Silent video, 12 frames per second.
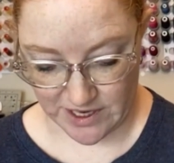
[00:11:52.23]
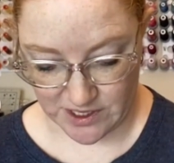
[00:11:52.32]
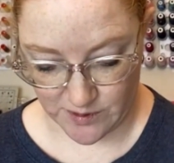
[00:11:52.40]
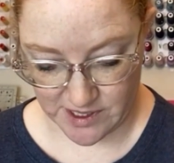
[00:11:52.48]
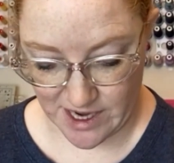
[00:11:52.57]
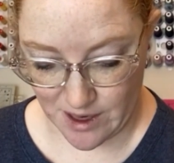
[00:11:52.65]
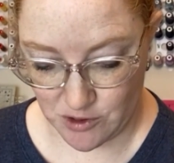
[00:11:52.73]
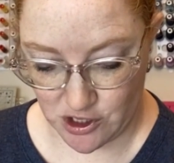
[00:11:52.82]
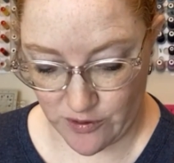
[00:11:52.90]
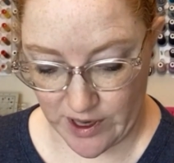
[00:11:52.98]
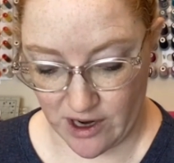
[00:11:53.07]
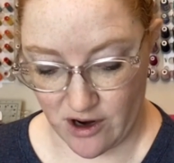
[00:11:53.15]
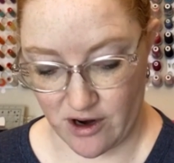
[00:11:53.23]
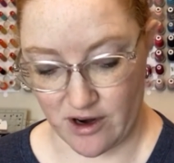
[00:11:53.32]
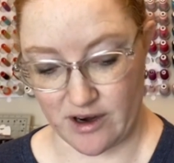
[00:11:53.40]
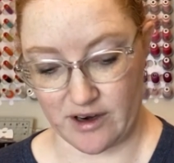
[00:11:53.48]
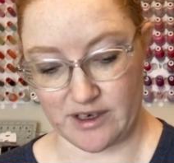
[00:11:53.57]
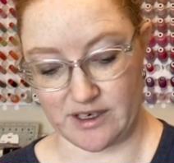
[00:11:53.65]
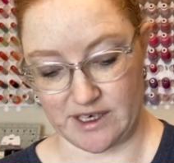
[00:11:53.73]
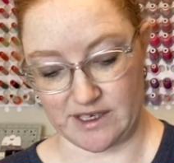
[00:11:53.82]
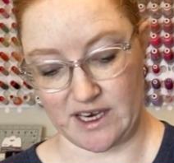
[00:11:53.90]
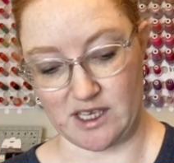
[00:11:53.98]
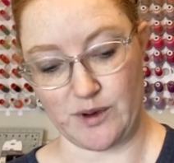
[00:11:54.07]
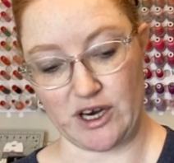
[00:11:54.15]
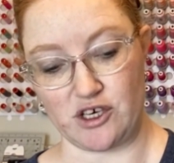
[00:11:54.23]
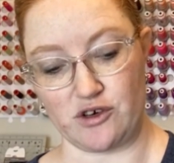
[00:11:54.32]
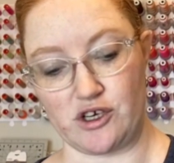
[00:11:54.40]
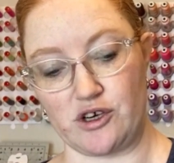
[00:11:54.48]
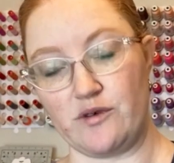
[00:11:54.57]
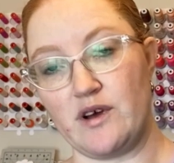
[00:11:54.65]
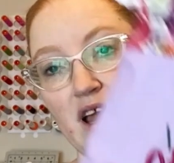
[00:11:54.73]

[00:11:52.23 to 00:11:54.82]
these ones that I'm showing are Designs by Juju.